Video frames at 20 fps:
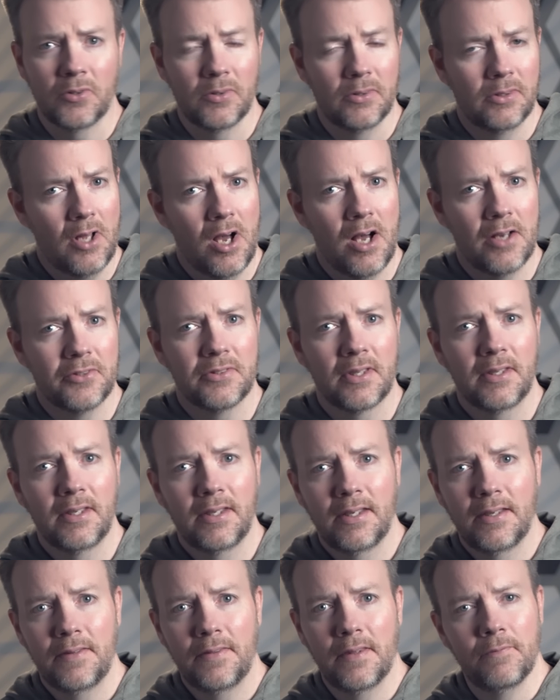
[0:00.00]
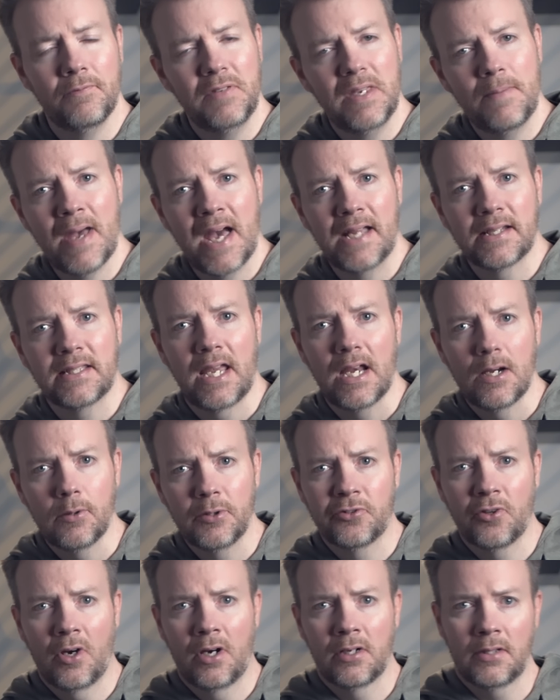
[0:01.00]
are lost, the VBAT
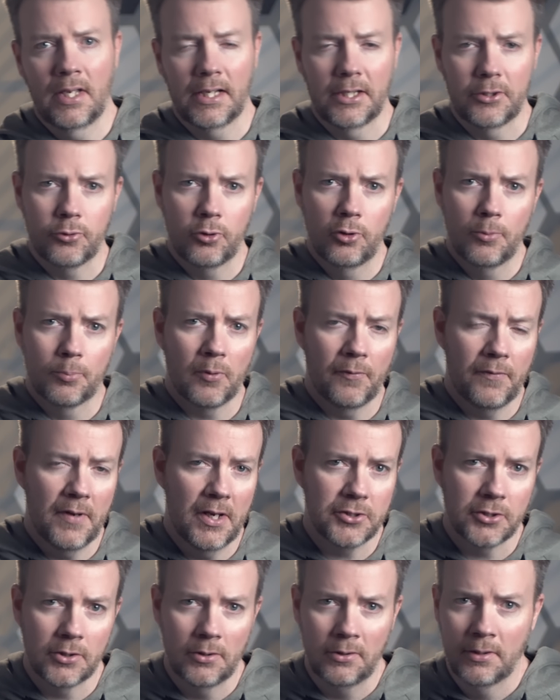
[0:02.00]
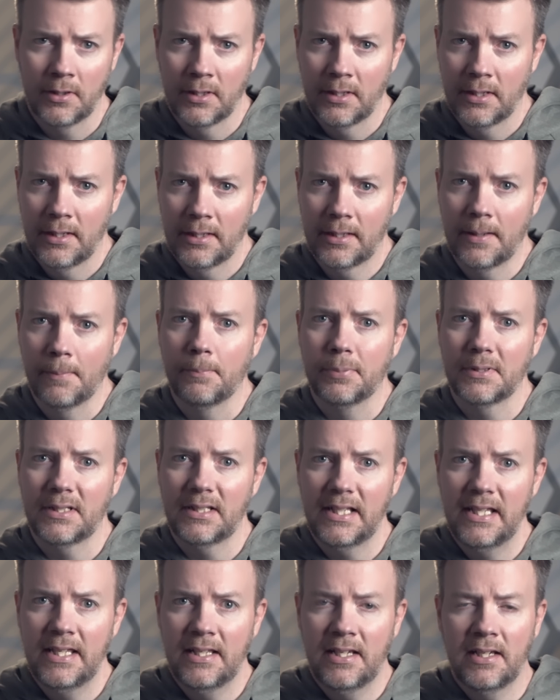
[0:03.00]
carries on like a true professional,
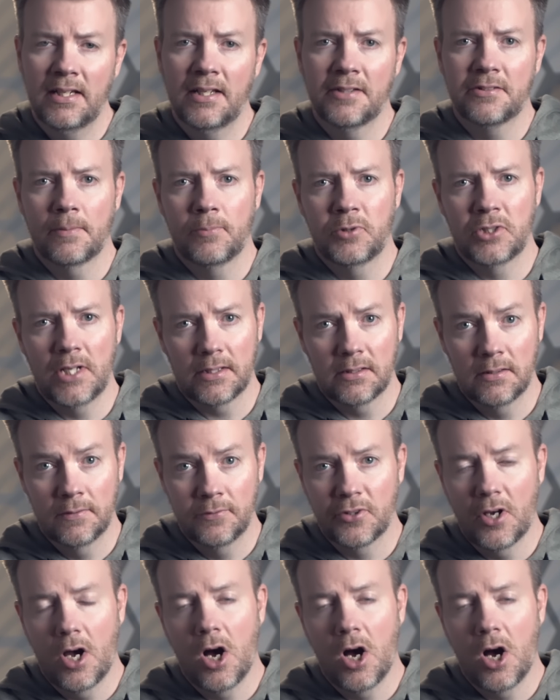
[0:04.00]
completing its objectives